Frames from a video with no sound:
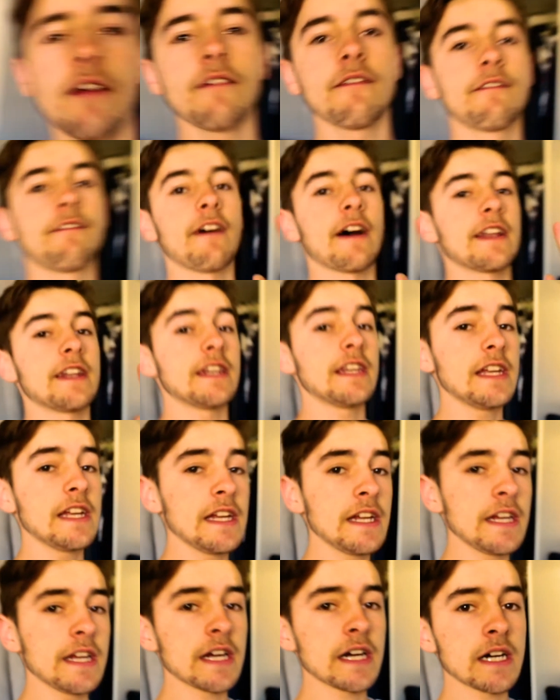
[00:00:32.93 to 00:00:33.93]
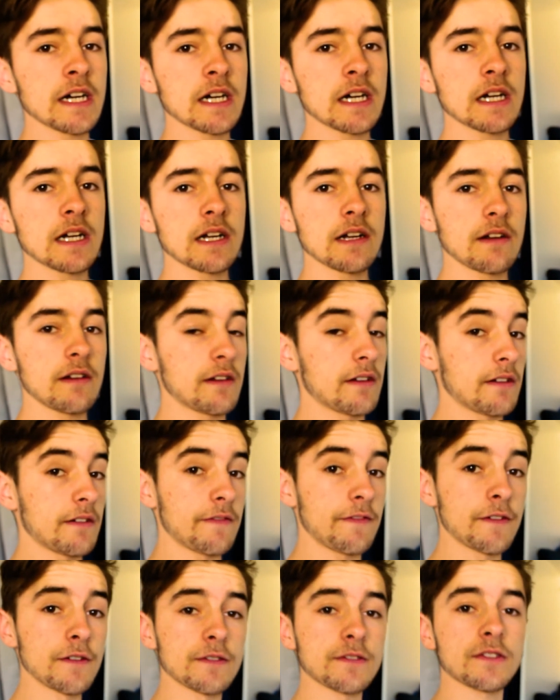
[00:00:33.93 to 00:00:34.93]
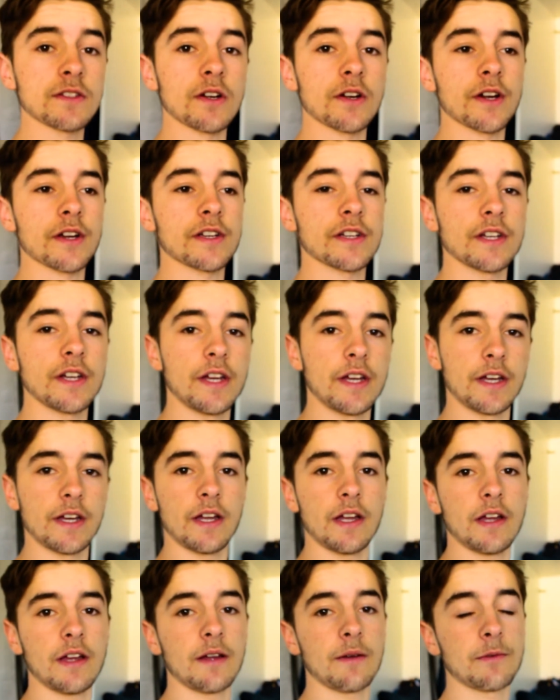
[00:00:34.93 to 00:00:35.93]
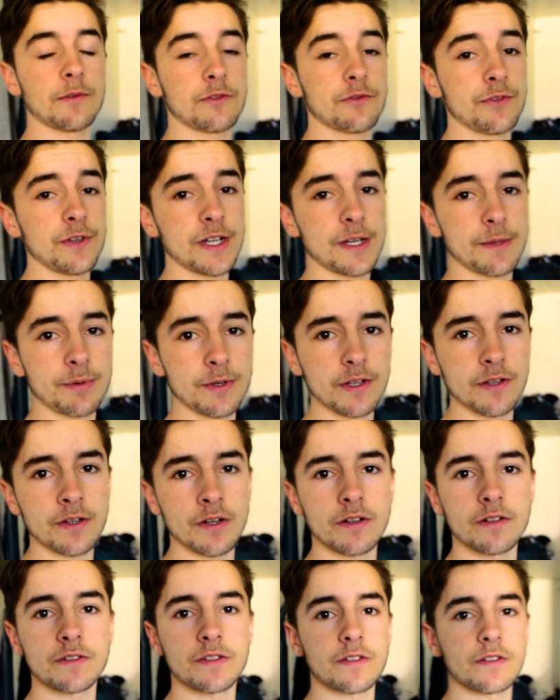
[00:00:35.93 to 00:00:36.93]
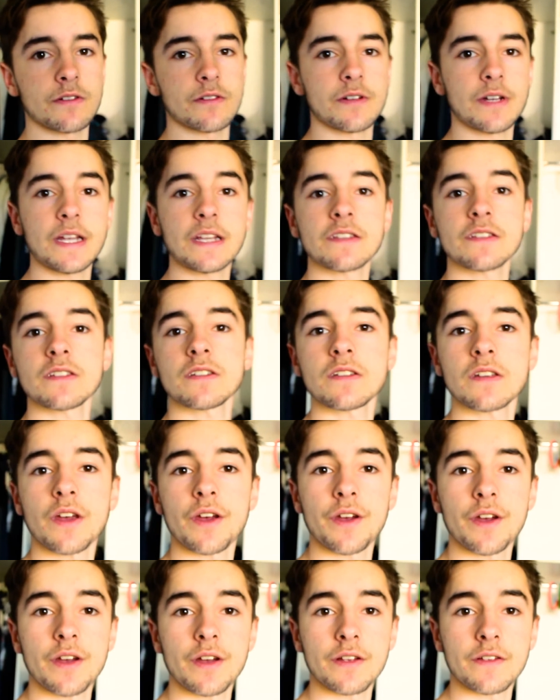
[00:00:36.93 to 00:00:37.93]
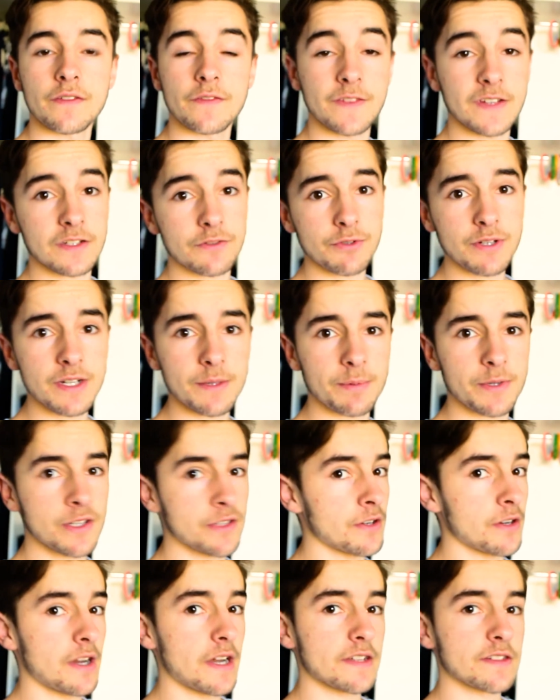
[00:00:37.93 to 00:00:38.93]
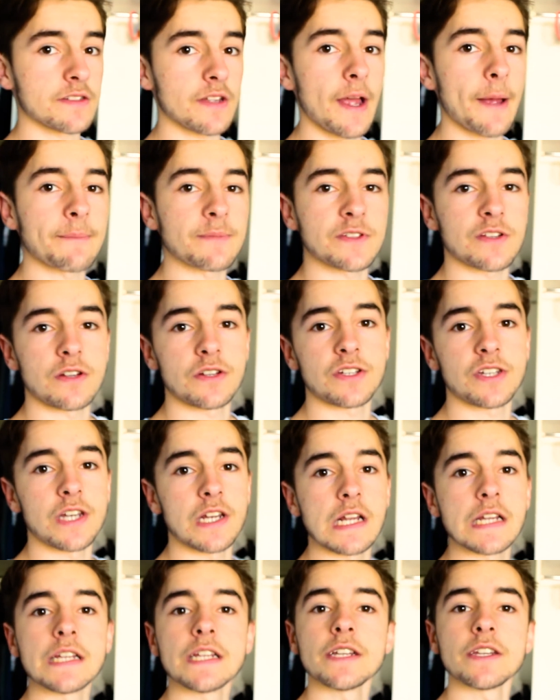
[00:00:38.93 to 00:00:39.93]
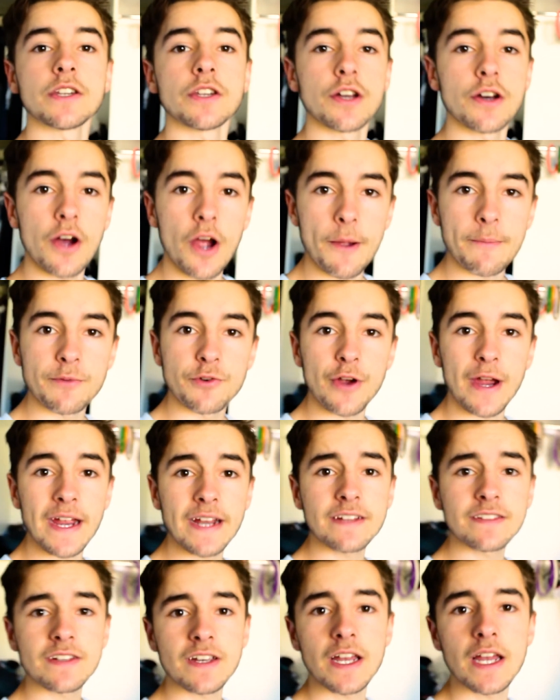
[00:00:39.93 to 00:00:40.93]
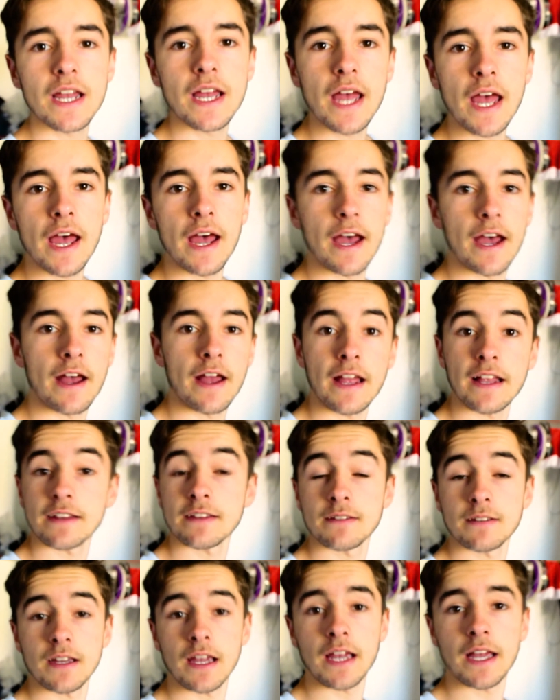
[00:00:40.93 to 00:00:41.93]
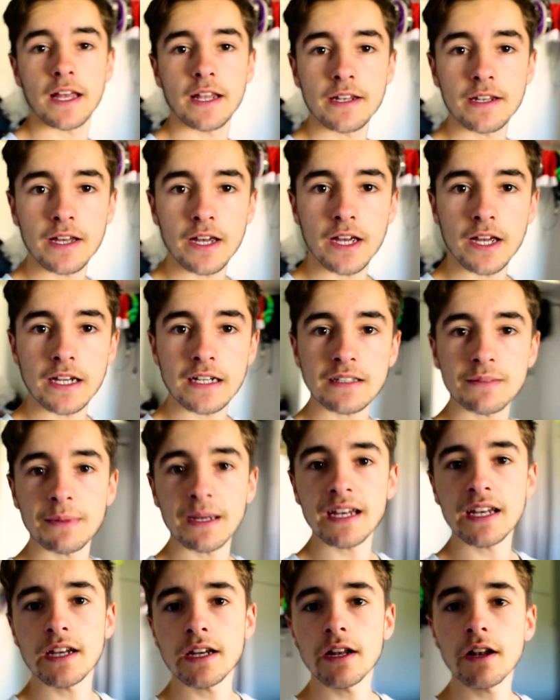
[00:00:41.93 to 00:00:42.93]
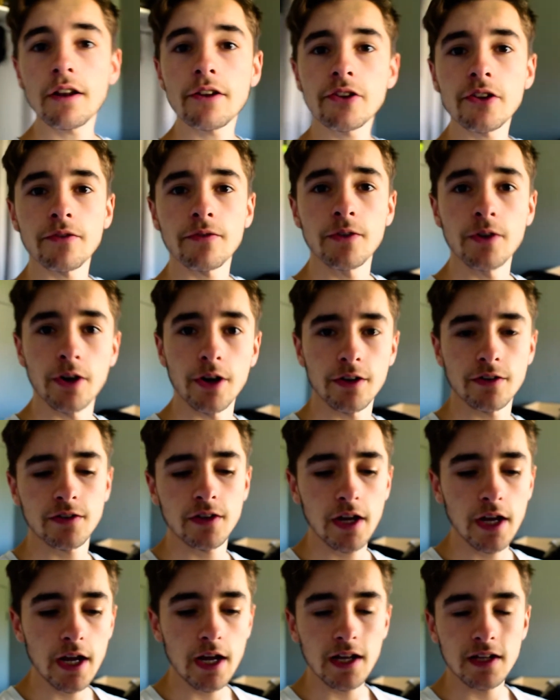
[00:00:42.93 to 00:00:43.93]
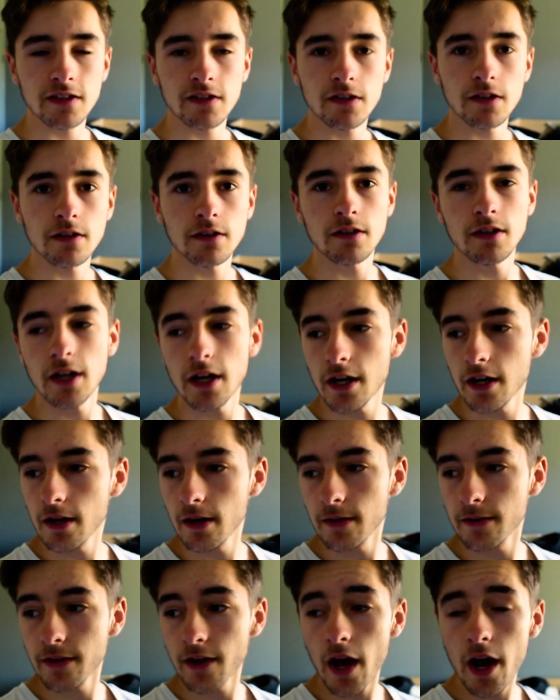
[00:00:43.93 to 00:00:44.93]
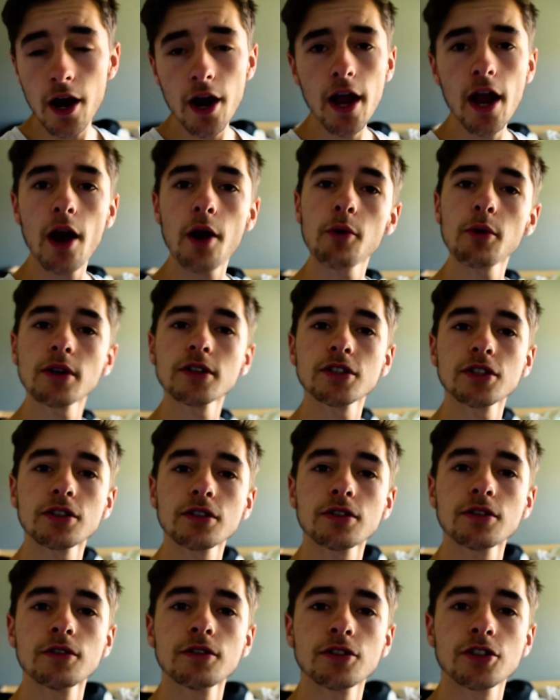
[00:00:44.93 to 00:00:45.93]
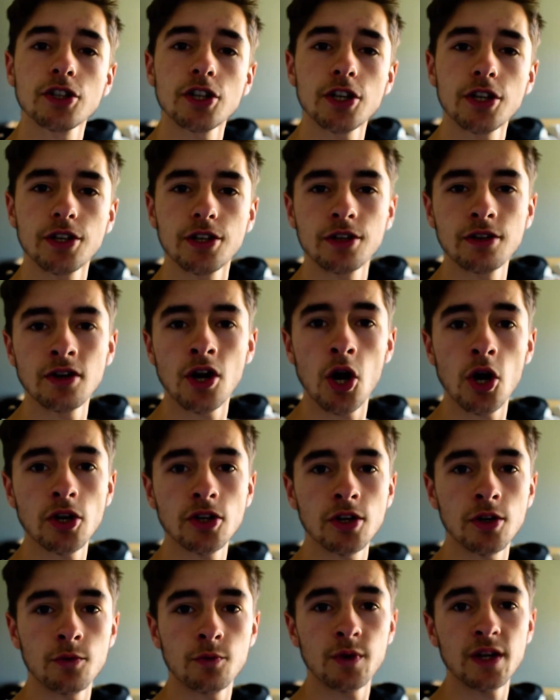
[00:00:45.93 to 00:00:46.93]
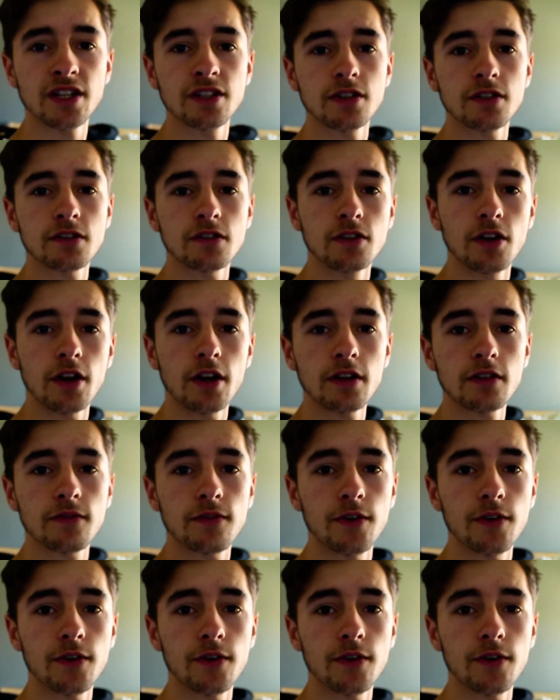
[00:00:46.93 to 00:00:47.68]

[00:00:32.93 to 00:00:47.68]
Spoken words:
vanilla full stock 3D printer. So it's this 3D printer has absolutely no upgrades, and it's making a lot of noise. So now I want you to show you how to reduce noise